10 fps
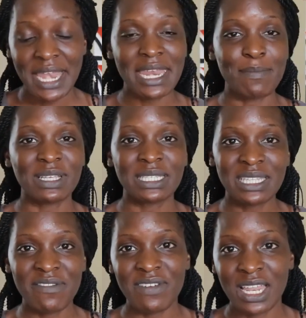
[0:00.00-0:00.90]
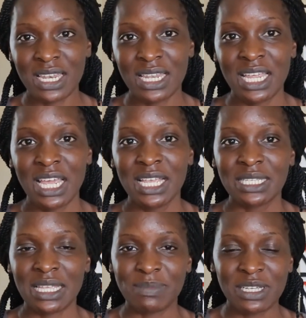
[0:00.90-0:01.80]
Number 7,
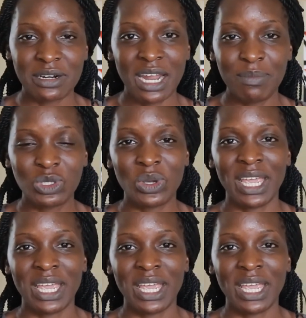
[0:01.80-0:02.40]
subscribe to